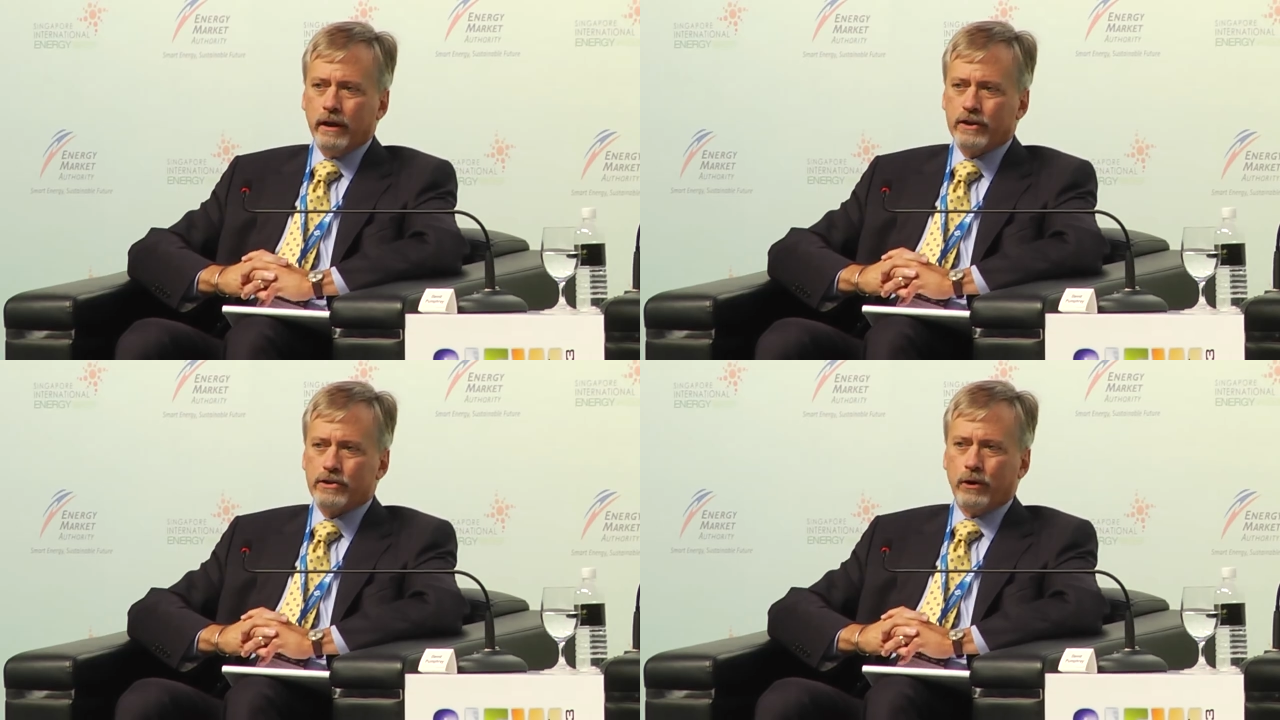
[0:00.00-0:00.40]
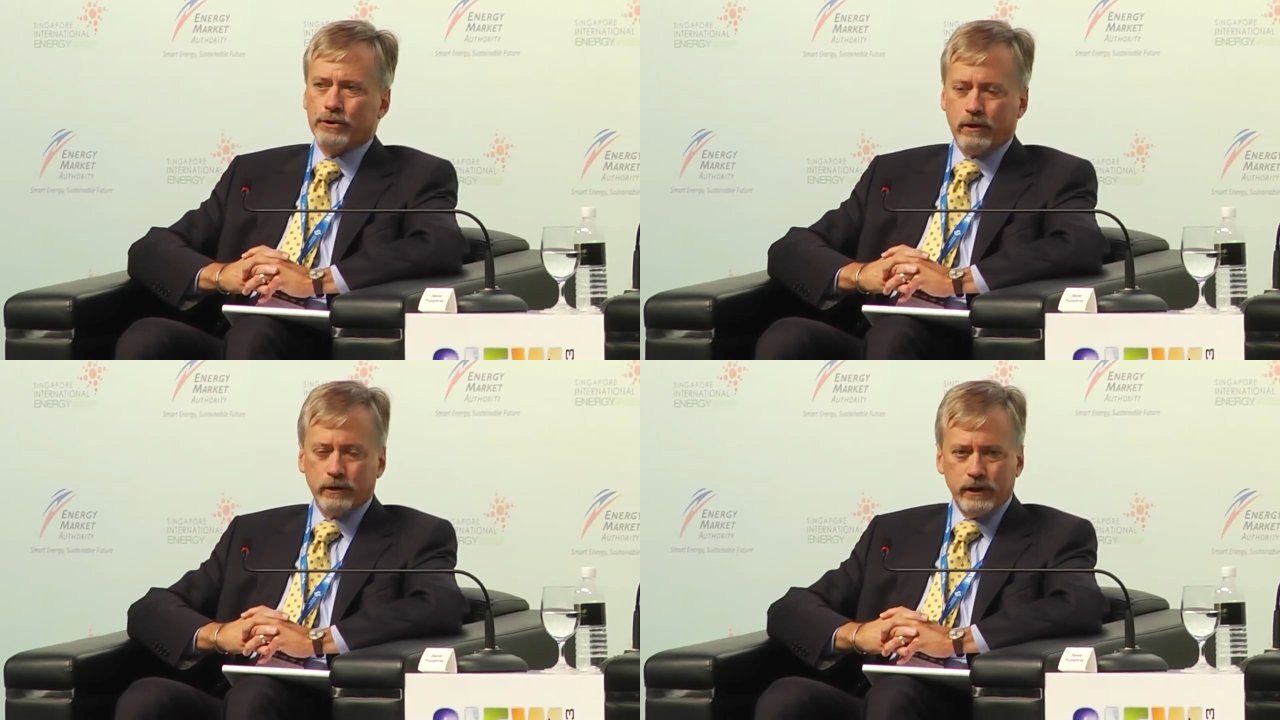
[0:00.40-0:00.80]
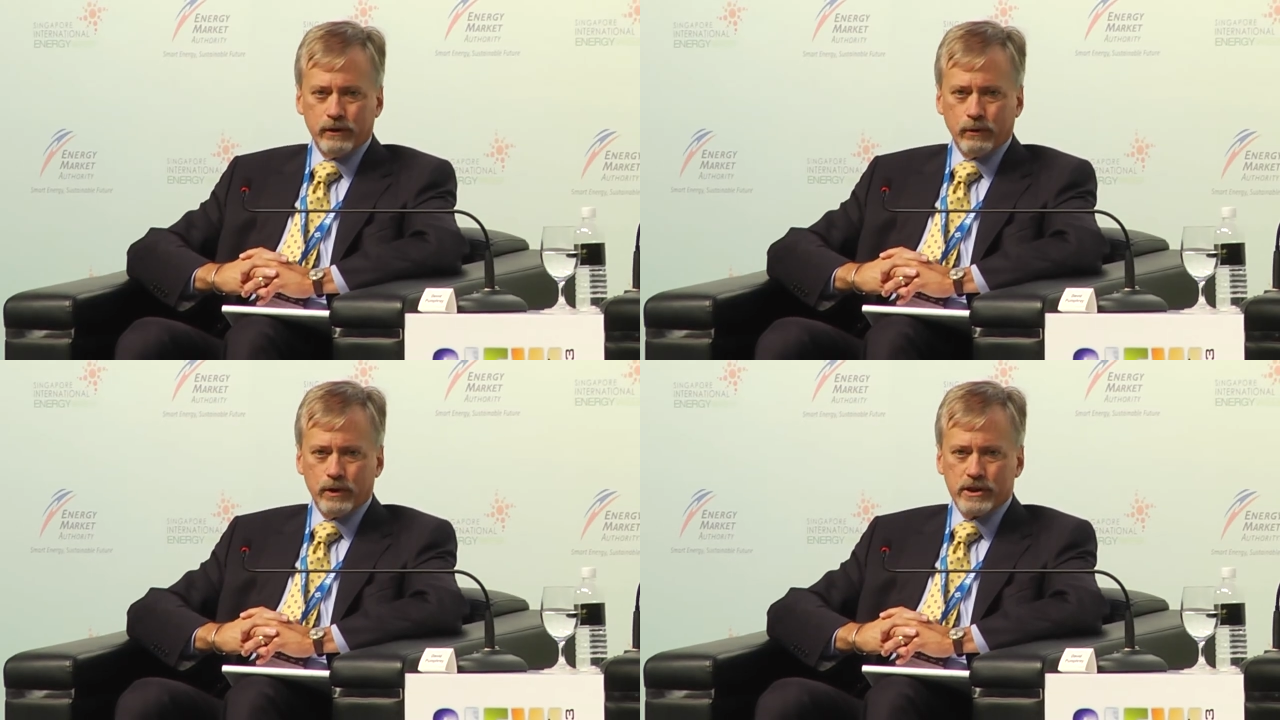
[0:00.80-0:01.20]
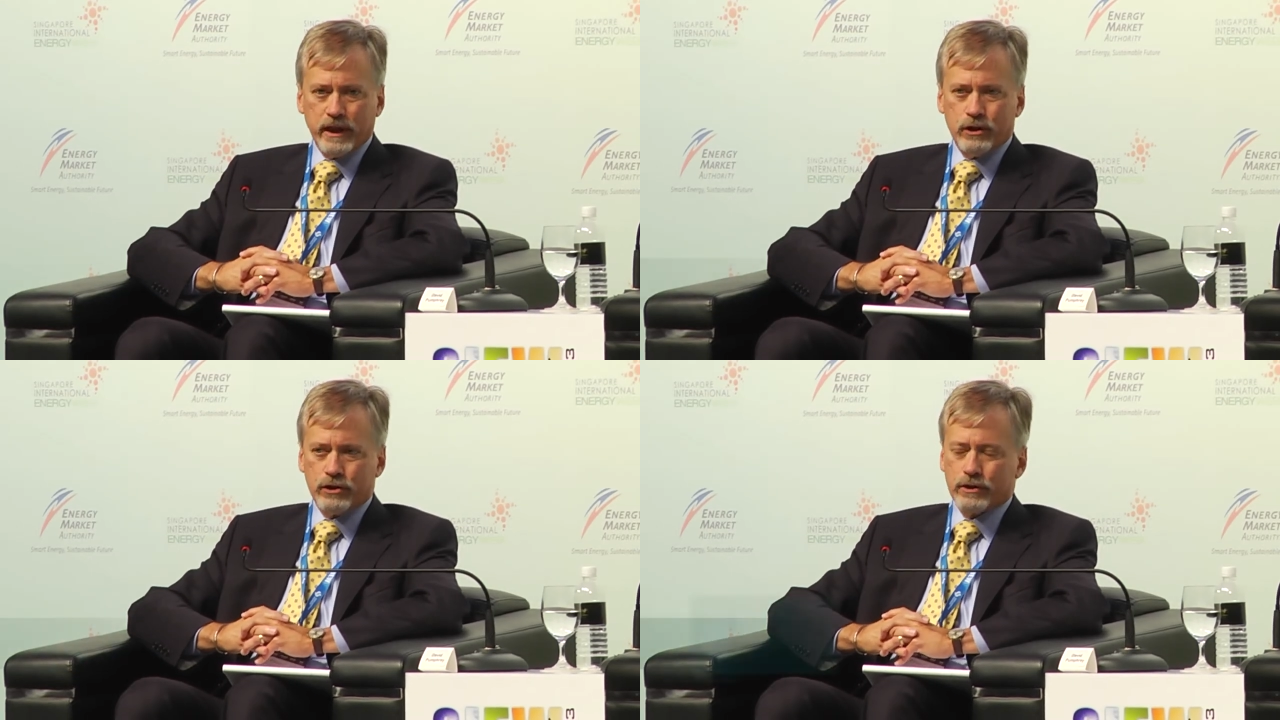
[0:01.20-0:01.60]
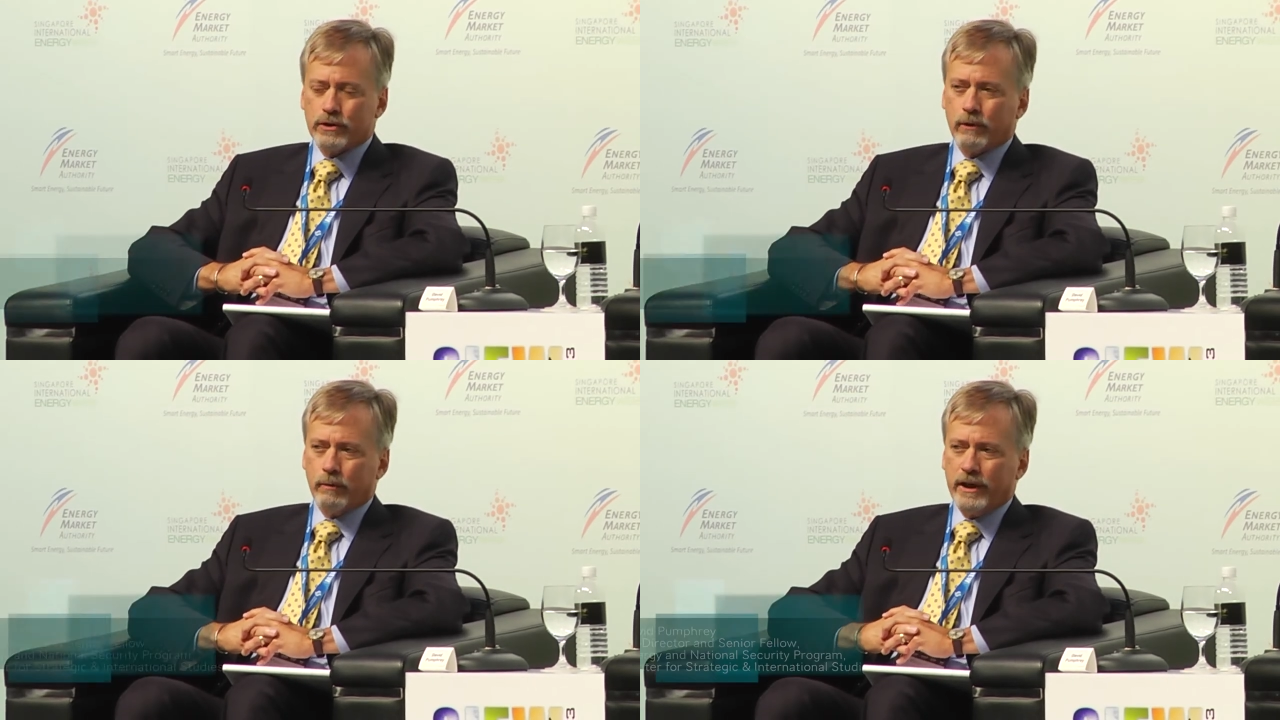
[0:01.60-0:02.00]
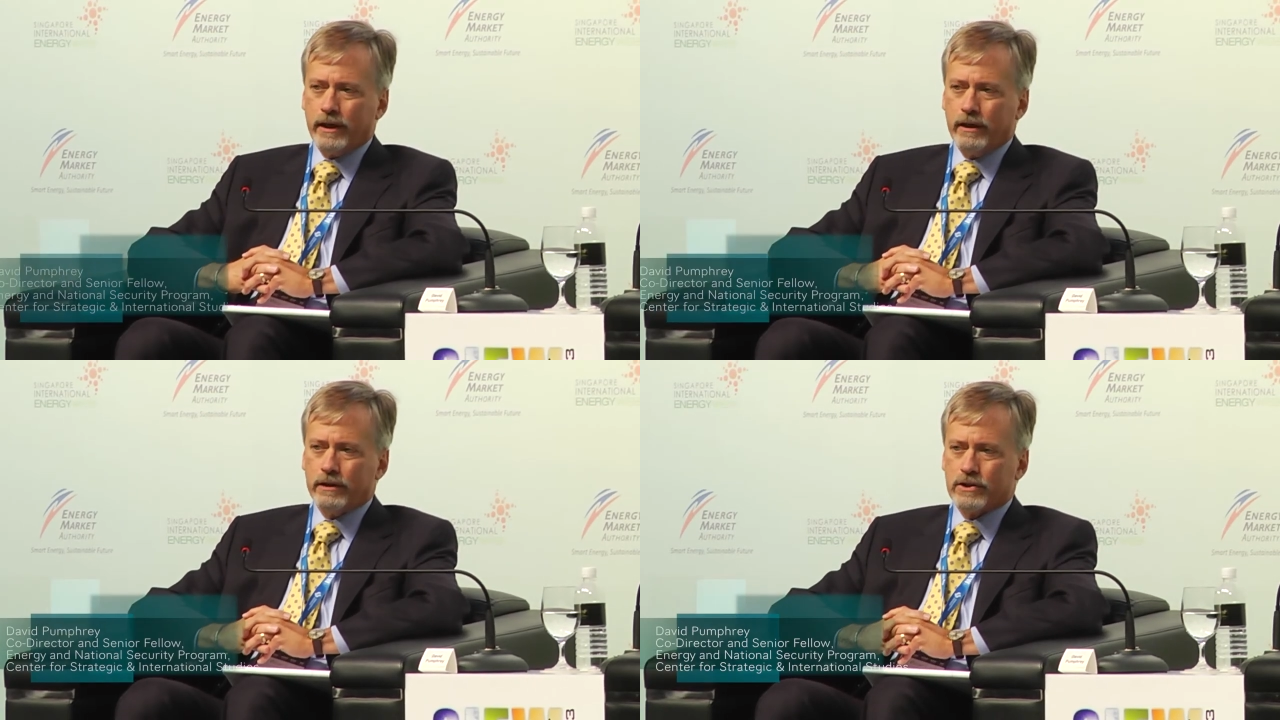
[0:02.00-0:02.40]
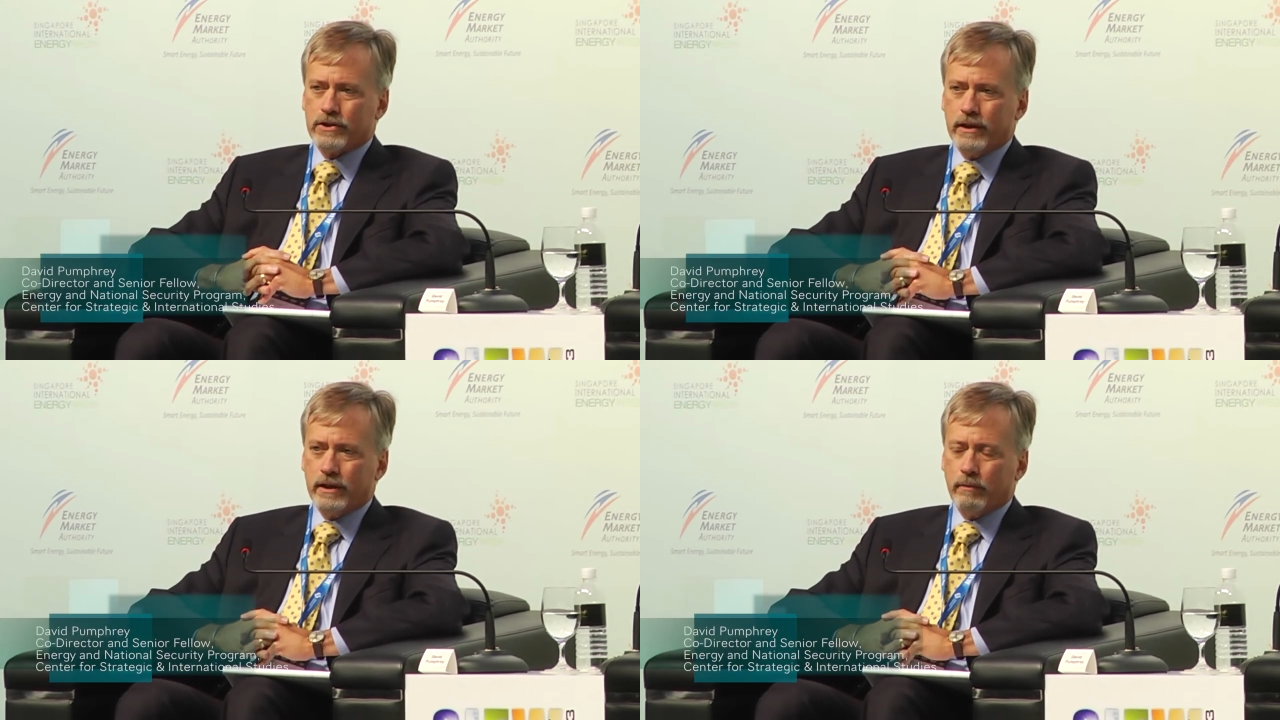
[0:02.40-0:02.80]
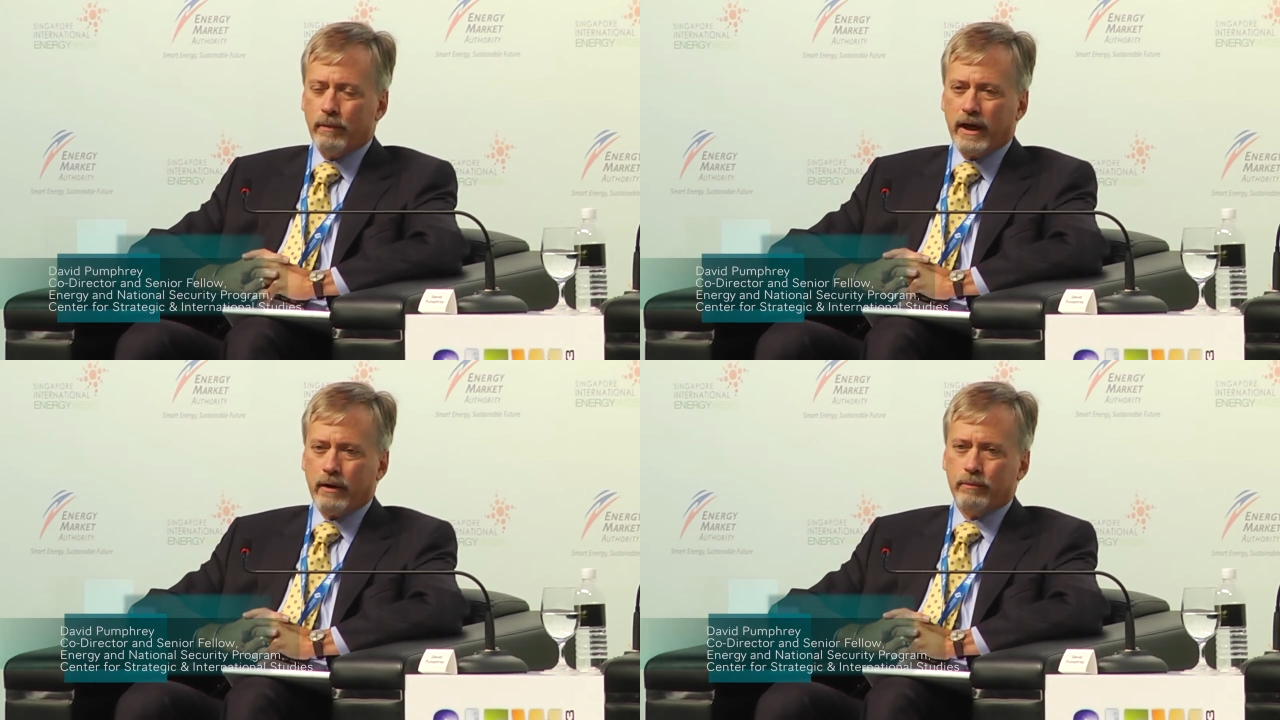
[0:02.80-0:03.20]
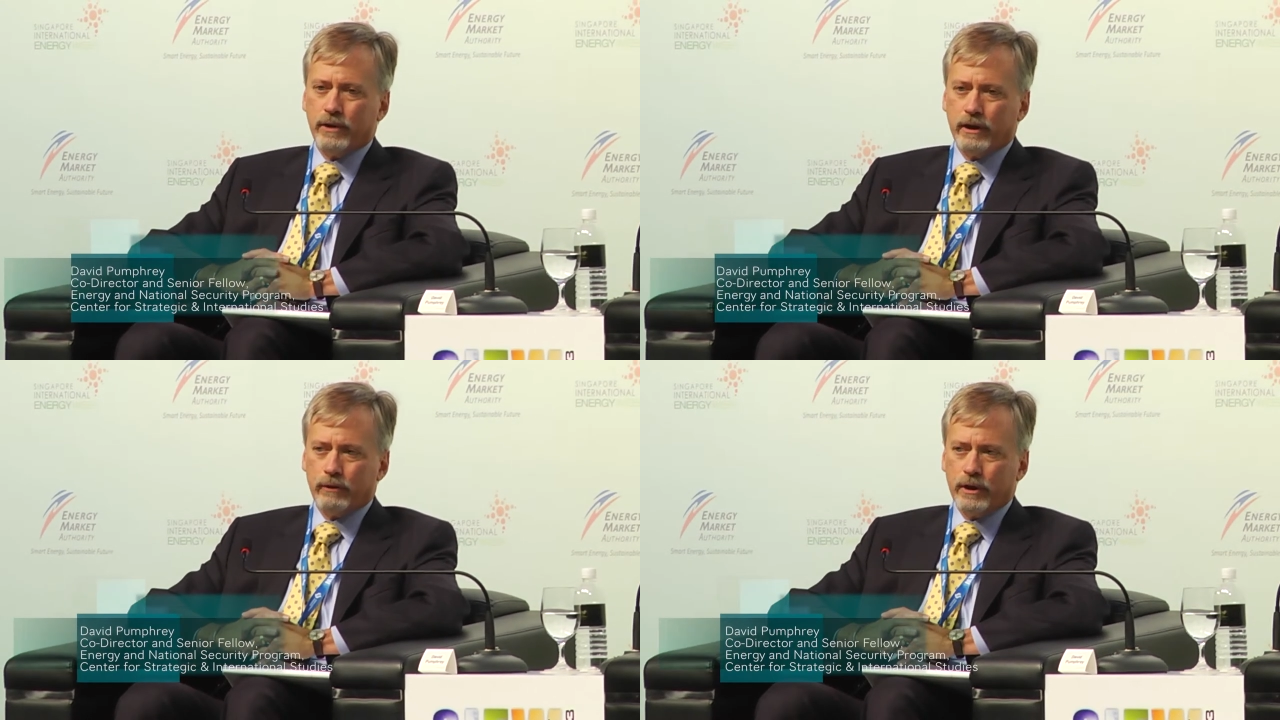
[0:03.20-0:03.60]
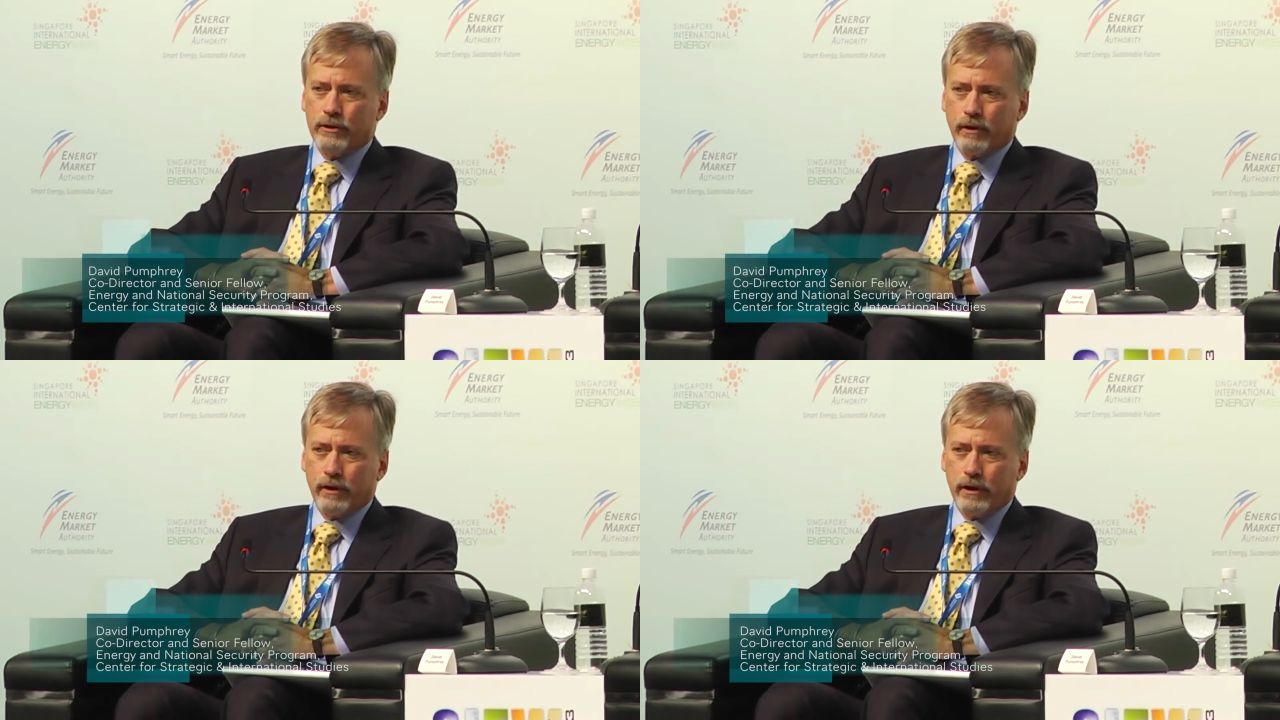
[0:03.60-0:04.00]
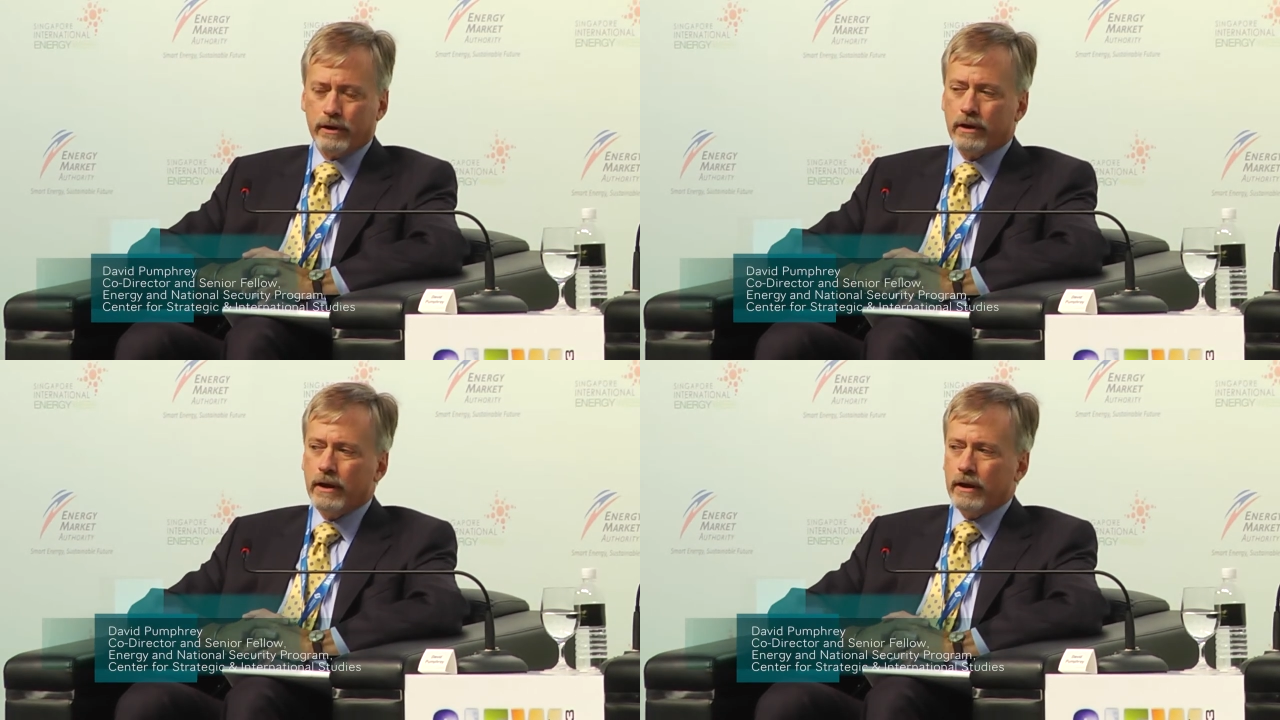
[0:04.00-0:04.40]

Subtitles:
It's also looking towards Asia. So we're beginning to see the map being redrawn